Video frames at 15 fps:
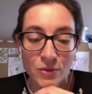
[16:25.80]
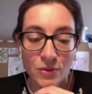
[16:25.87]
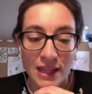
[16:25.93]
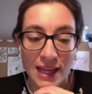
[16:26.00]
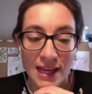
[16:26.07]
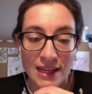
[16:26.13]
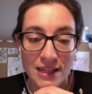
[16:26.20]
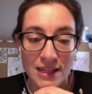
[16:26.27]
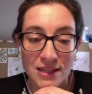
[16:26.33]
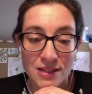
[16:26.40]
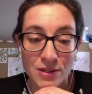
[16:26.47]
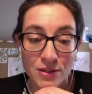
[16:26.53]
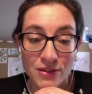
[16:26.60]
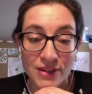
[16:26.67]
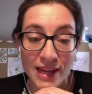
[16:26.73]

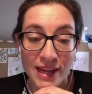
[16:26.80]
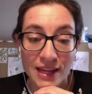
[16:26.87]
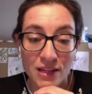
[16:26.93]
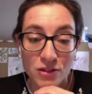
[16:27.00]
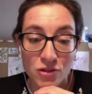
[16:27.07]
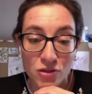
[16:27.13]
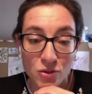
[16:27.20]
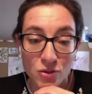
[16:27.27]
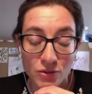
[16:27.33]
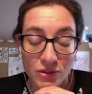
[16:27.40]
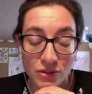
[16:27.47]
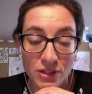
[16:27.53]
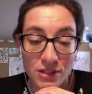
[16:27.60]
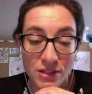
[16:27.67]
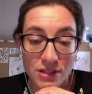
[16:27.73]
Relax your neck and
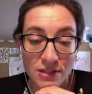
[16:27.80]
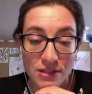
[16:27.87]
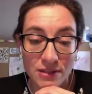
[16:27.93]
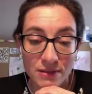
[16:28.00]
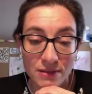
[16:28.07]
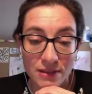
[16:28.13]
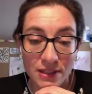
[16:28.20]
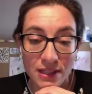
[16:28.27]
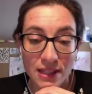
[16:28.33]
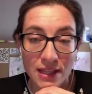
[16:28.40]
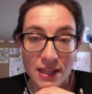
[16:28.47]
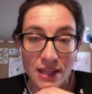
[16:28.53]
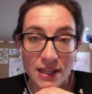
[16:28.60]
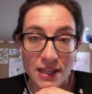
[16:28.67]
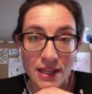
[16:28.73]
shoulders
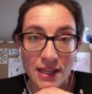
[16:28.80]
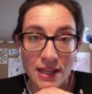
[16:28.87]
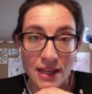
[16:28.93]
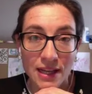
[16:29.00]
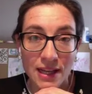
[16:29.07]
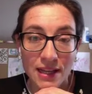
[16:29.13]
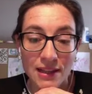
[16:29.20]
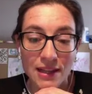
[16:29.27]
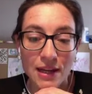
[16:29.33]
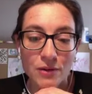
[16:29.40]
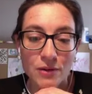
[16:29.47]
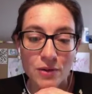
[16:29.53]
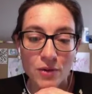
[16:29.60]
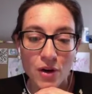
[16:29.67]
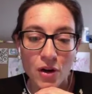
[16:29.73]
and
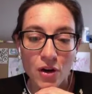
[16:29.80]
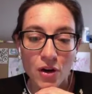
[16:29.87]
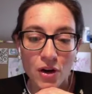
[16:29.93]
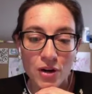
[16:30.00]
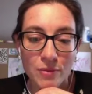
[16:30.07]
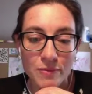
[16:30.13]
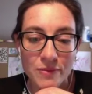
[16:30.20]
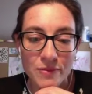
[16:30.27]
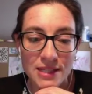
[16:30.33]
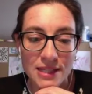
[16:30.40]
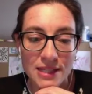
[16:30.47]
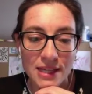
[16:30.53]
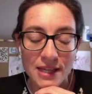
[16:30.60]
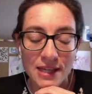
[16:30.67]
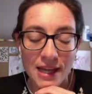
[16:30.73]
down your arms
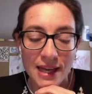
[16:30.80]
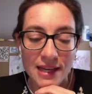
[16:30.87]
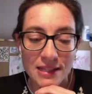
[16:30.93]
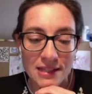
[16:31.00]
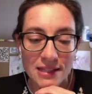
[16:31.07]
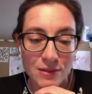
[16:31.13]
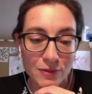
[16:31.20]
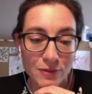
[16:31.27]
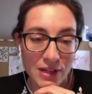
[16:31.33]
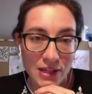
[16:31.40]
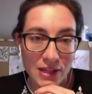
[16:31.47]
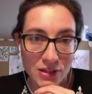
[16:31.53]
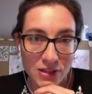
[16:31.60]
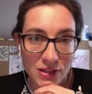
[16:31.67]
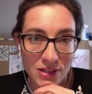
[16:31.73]
and hands and
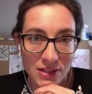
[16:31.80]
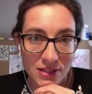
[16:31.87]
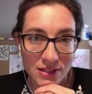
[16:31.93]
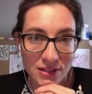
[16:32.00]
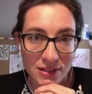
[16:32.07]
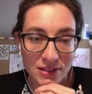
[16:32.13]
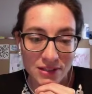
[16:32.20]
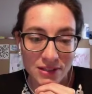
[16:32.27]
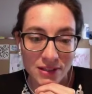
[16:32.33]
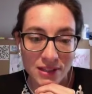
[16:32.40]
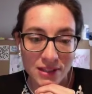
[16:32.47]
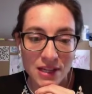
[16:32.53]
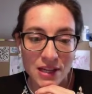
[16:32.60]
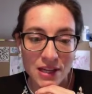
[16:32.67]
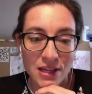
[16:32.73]
fingers.
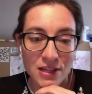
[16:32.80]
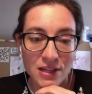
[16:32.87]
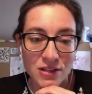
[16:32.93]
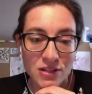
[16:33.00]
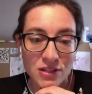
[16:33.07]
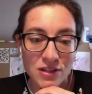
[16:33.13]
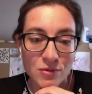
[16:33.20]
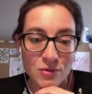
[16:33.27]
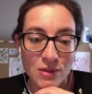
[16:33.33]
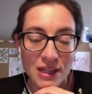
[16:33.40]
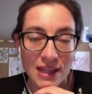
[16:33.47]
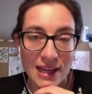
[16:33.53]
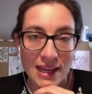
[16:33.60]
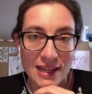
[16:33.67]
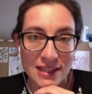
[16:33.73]
Just
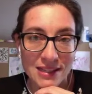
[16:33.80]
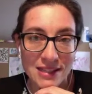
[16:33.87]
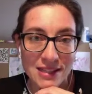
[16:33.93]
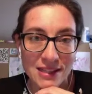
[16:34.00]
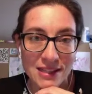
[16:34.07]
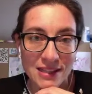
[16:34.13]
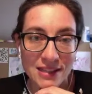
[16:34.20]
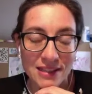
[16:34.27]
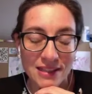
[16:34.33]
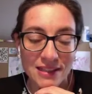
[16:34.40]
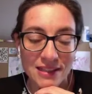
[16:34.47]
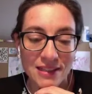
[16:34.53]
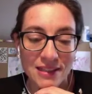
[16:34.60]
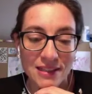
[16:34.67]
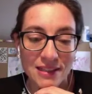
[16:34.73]
relax and
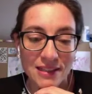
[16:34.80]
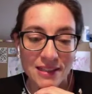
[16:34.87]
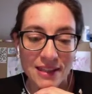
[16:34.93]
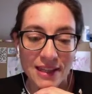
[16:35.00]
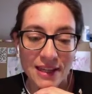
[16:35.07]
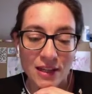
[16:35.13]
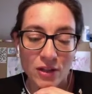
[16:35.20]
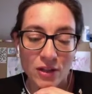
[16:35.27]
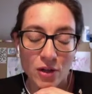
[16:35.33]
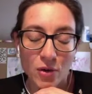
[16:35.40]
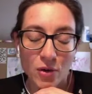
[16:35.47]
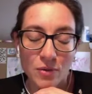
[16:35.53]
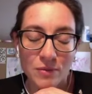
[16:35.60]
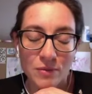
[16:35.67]
let it go.